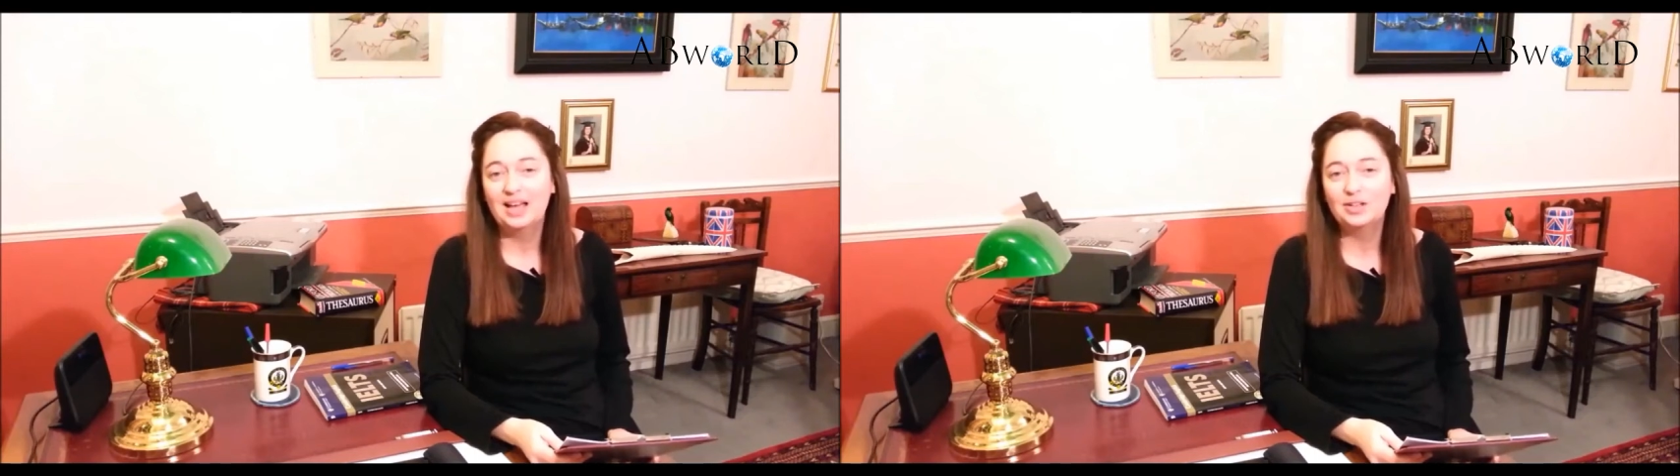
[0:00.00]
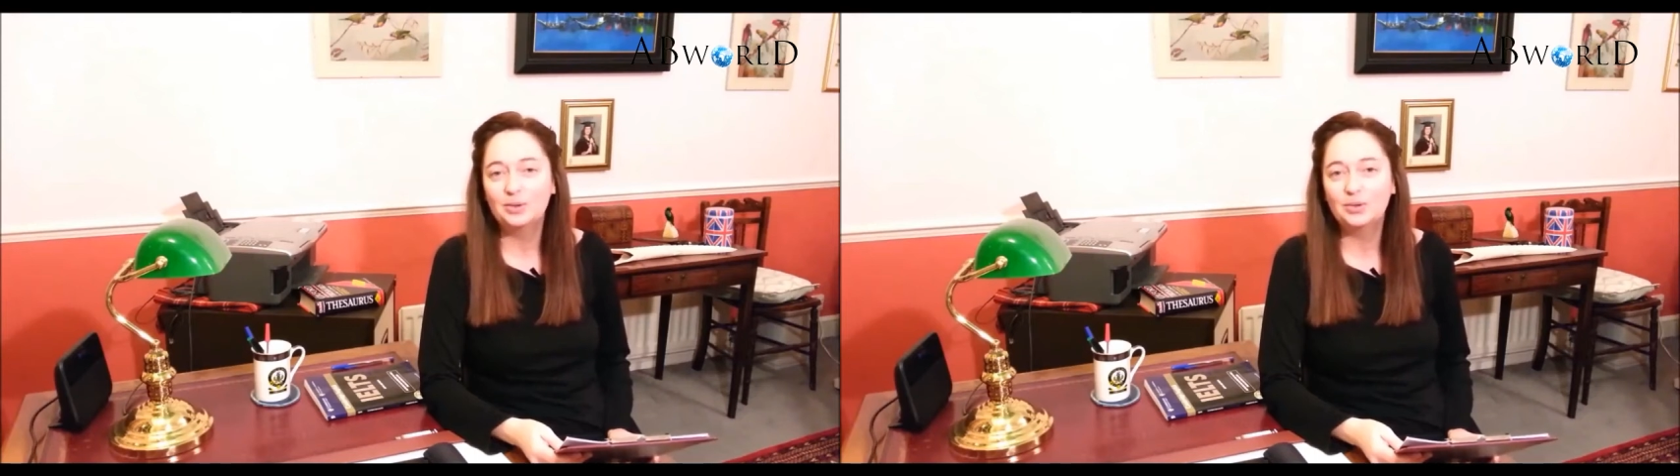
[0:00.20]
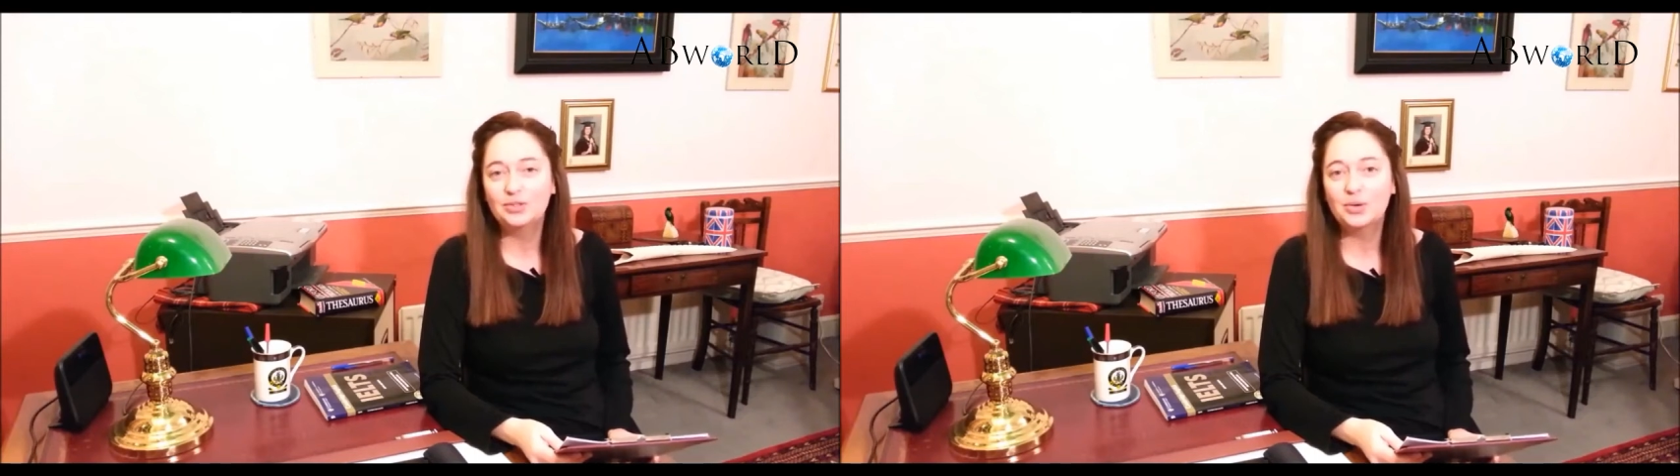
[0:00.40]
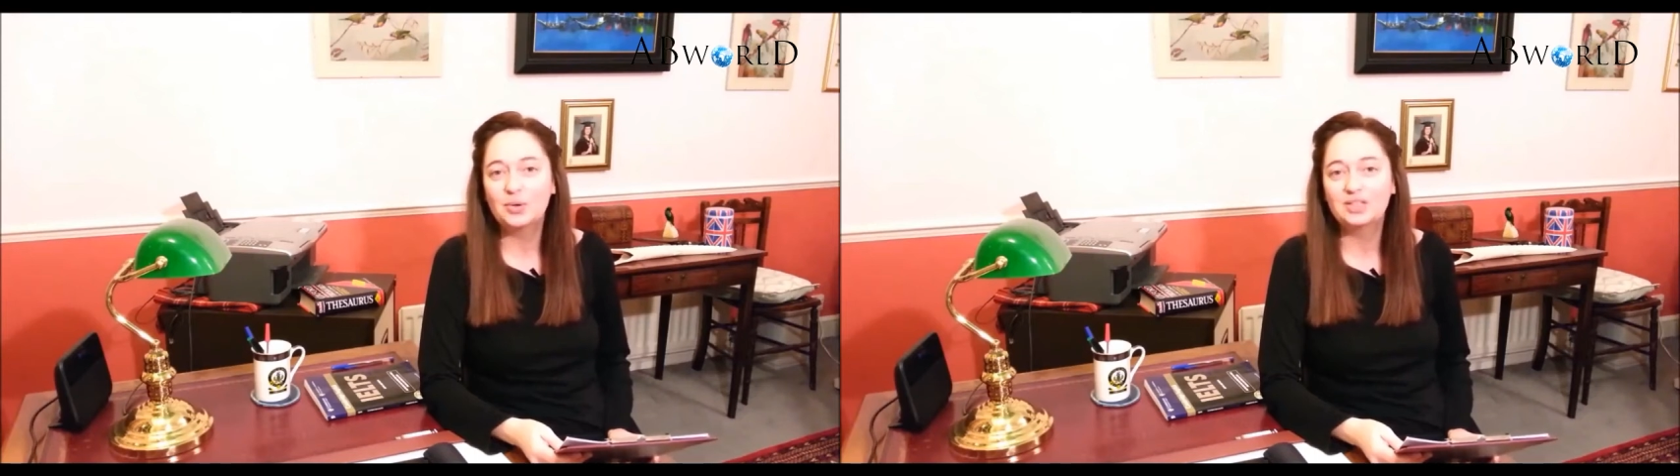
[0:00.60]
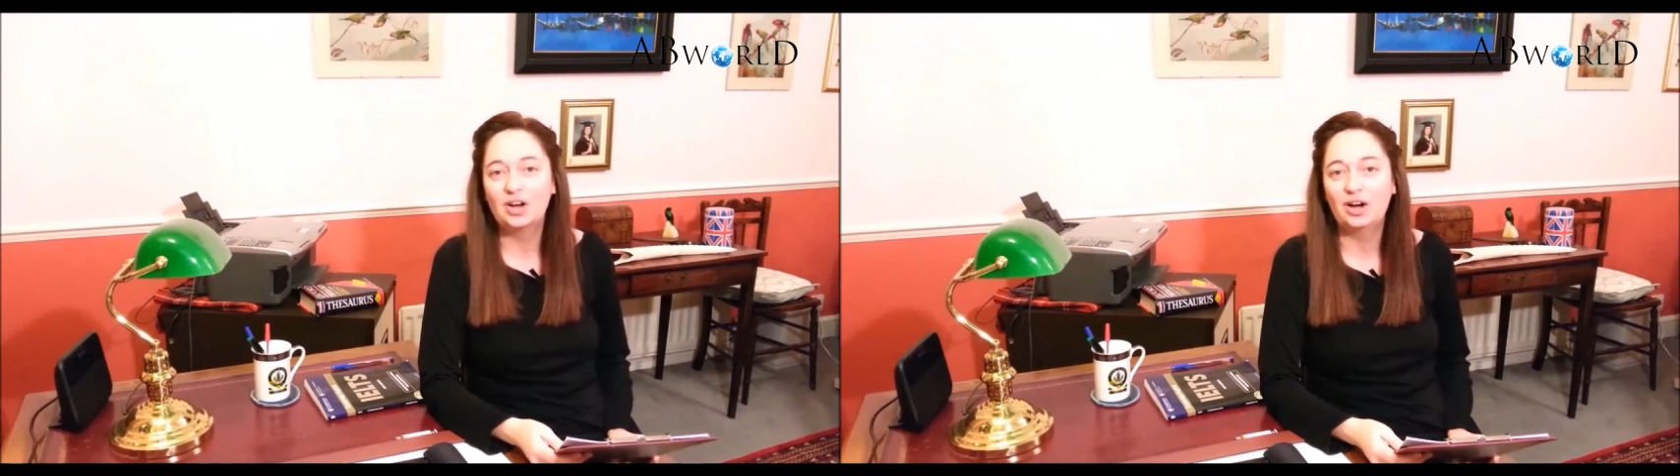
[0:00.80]
and also
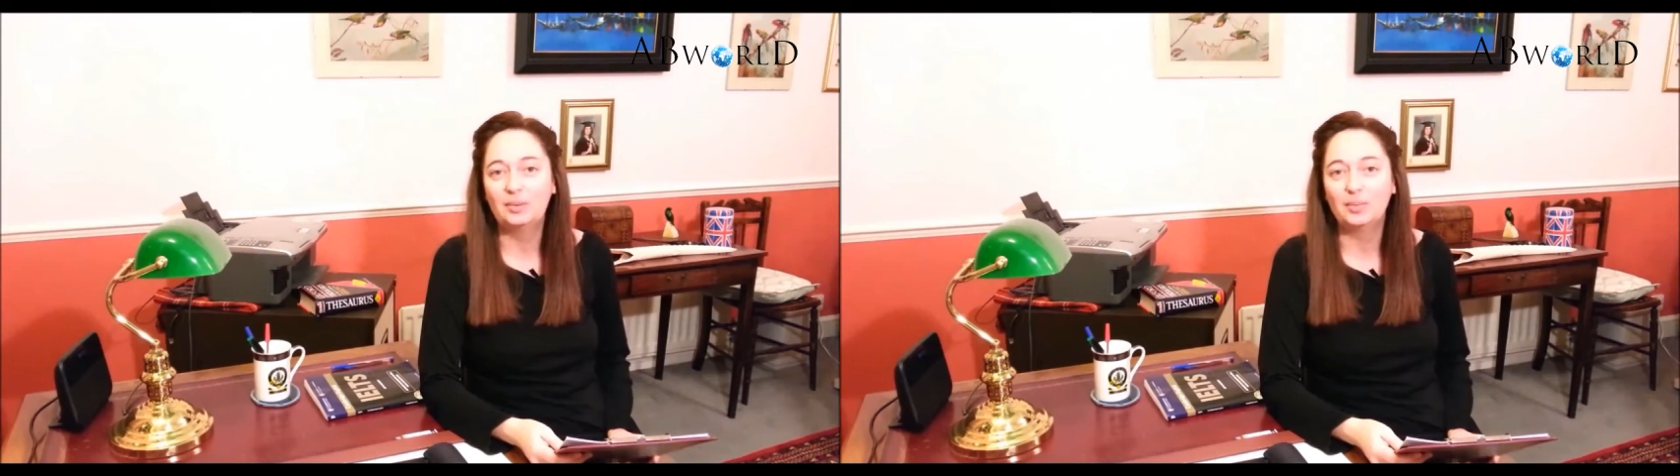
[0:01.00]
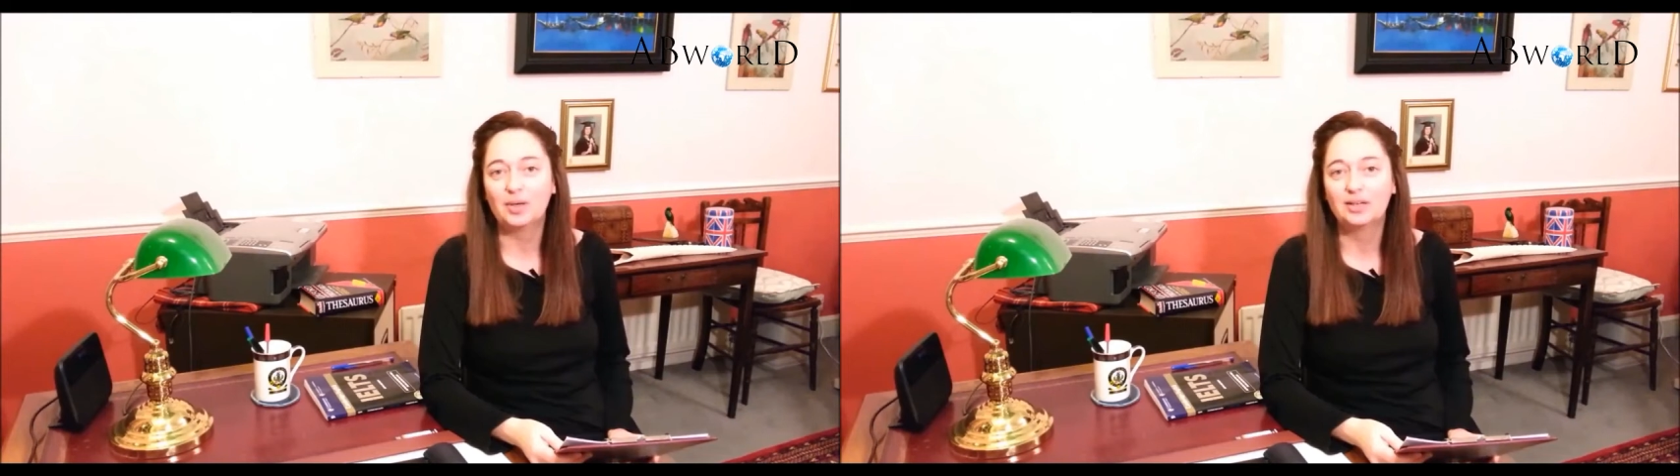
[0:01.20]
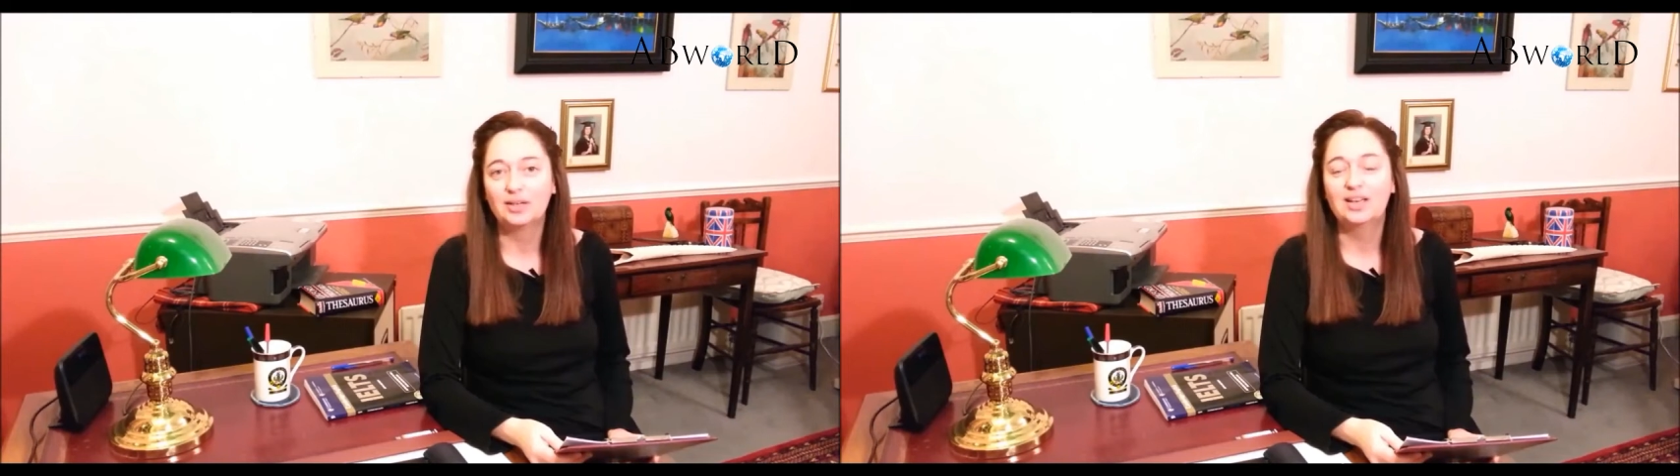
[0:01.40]
a timer